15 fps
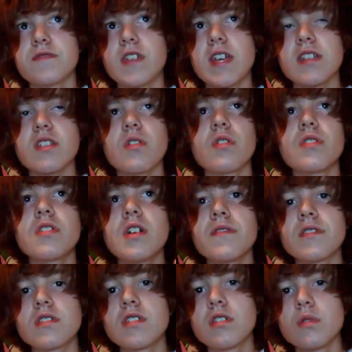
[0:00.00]
It's got
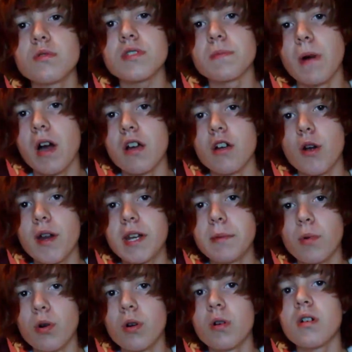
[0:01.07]
nothing to do with Spyro
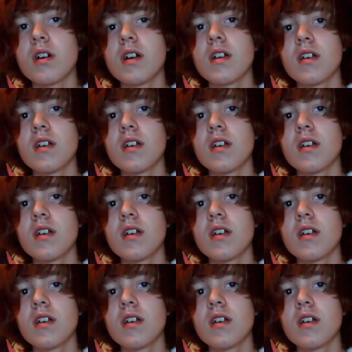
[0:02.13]
anymore.